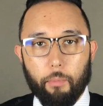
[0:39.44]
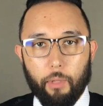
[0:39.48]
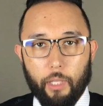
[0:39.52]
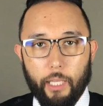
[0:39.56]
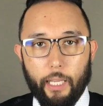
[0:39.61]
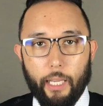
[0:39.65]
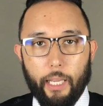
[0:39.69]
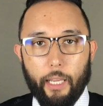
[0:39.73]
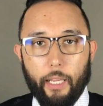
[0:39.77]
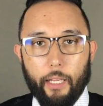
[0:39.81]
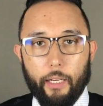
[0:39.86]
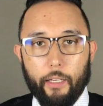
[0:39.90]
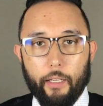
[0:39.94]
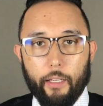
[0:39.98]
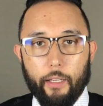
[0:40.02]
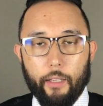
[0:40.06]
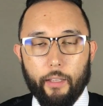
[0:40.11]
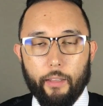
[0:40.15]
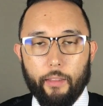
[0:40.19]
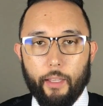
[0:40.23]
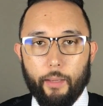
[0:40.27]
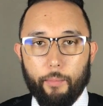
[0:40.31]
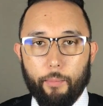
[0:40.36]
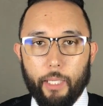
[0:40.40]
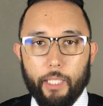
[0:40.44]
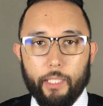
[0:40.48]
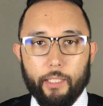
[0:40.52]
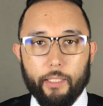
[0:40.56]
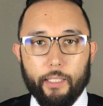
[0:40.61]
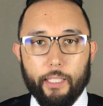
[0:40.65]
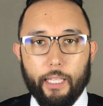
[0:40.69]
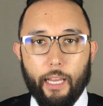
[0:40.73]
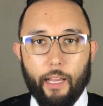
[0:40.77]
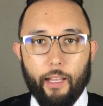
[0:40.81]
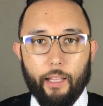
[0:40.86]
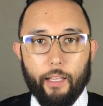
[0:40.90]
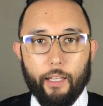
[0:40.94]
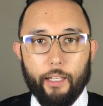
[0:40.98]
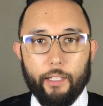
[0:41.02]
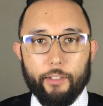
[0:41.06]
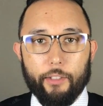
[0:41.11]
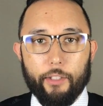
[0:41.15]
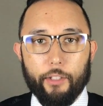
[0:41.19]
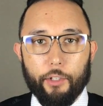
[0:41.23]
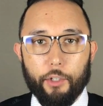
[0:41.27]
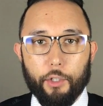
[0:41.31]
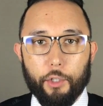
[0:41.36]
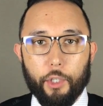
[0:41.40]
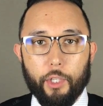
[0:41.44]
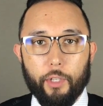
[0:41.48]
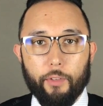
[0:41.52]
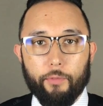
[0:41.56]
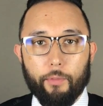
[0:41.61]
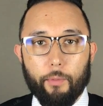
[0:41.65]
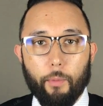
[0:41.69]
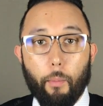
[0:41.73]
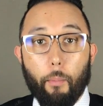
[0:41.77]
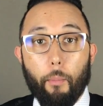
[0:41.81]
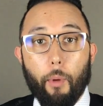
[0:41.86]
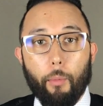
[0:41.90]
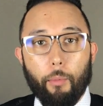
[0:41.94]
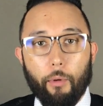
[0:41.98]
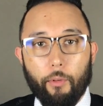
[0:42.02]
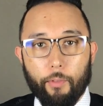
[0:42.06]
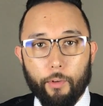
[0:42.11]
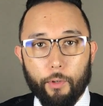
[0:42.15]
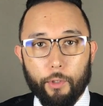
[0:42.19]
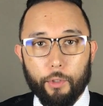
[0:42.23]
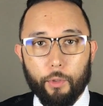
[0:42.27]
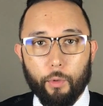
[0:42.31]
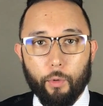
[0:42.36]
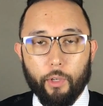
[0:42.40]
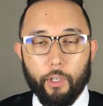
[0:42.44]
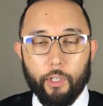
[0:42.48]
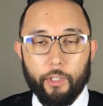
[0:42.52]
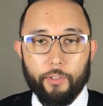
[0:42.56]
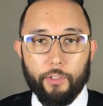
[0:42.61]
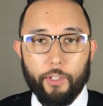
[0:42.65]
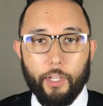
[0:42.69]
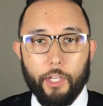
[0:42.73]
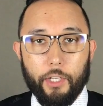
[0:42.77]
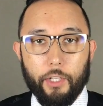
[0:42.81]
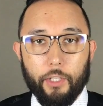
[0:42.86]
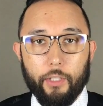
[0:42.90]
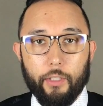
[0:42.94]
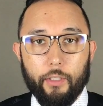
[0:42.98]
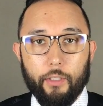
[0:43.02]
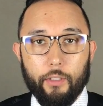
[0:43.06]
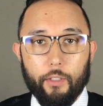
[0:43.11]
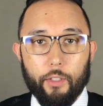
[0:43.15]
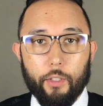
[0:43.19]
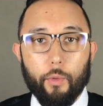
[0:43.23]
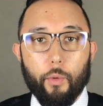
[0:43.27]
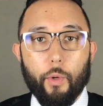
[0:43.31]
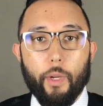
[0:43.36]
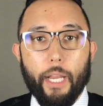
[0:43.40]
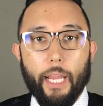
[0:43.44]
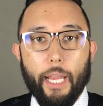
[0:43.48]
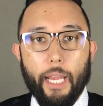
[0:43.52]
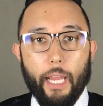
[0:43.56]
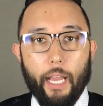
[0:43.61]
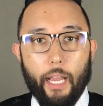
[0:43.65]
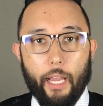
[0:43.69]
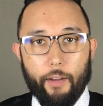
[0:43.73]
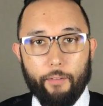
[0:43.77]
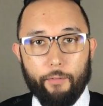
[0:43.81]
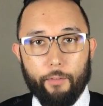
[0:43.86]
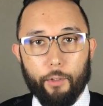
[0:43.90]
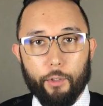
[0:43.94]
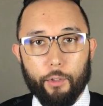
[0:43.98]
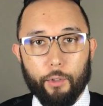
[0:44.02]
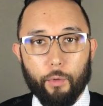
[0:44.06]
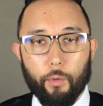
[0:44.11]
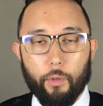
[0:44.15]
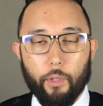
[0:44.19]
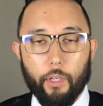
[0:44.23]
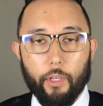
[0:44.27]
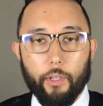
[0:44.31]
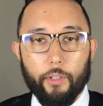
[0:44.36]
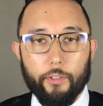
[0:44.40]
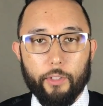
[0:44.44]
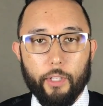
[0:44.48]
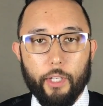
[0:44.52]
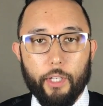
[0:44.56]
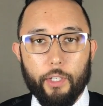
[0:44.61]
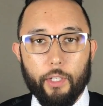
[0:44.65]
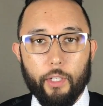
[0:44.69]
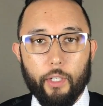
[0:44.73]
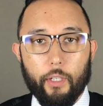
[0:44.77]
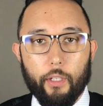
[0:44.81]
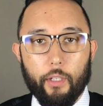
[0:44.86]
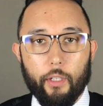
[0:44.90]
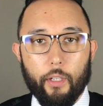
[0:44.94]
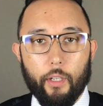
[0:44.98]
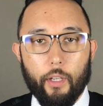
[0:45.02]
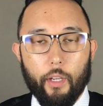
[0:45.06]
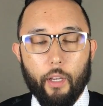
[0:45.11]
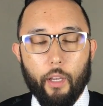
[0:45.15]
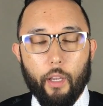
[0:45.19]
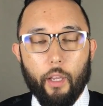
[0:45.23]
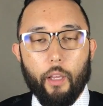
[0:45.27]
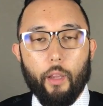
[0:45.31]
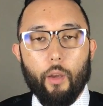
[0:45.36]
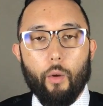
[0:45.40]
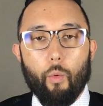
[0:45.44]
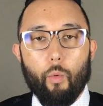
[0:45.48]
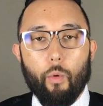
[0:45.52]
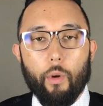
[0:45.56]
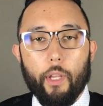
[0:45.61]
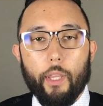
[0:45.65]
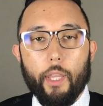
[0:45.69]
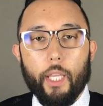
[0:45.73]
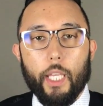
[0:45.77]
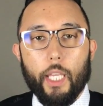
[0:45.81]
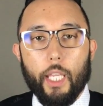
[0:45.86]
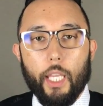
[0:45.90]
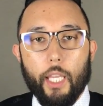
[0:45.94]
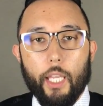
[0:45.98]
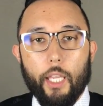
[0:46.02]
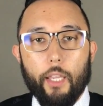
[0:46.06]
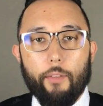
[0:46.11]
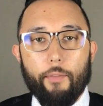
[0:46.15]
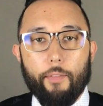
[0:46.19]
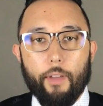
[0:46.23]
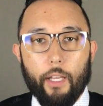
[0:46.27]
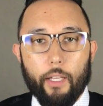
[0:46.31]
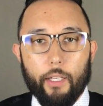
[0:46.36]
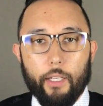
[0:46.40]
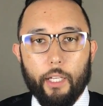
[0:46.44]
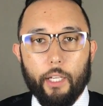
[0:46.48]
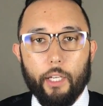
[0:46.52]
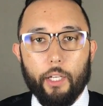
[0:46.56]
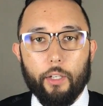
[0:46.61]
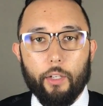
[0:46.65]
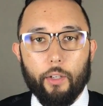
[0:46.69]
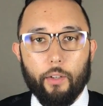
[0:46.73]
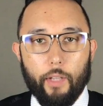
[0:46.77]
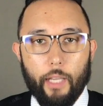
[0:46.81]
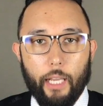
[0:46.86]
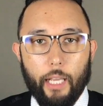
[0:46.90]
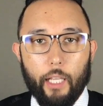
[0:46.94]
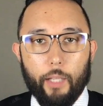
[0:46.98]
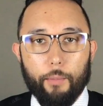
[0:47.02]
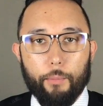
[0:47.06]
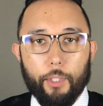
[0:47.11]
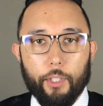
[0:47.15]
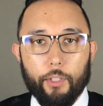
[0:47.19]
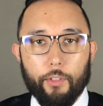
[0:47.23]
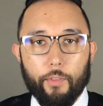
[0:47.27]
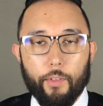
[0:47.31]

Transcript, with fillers: plan that basically outlines their shift from a mobile first organization to an AI first organization. One of the key foundational elements